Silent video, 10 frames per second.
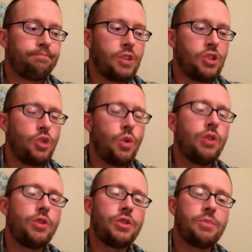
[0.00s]
So you want to
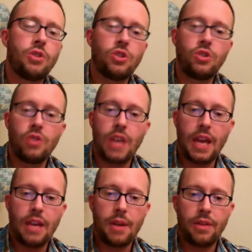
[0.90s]
learn as much as you can
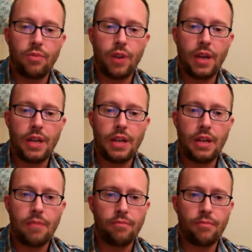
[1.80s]
about the brand, and
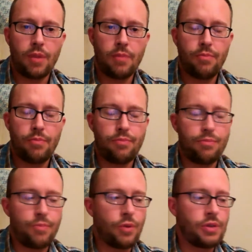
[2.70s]
I'm
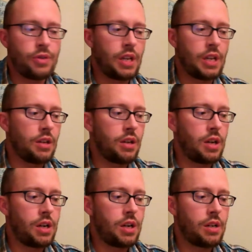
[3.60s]
posting
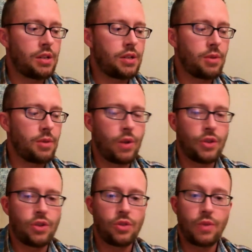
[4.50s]
some of the
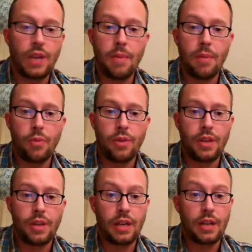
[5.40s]
questions we came up with
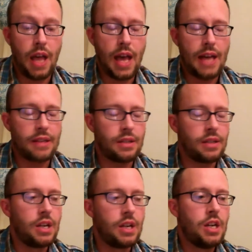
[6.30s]
in class,
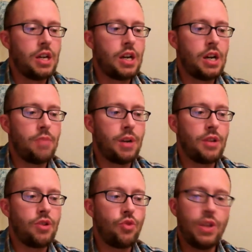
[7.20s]
but
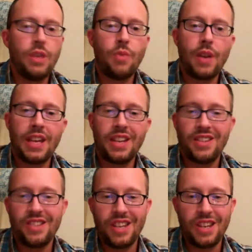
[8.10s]
you really want to get
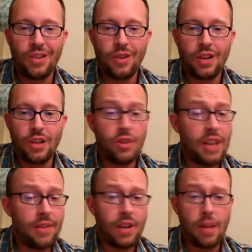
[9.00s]
into the nitty-gritty. You only
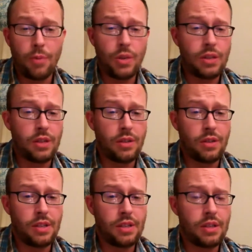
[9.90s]
have a couple weeks to do
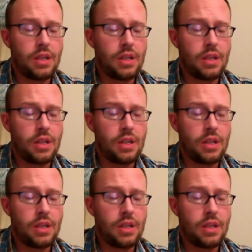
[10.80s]
this,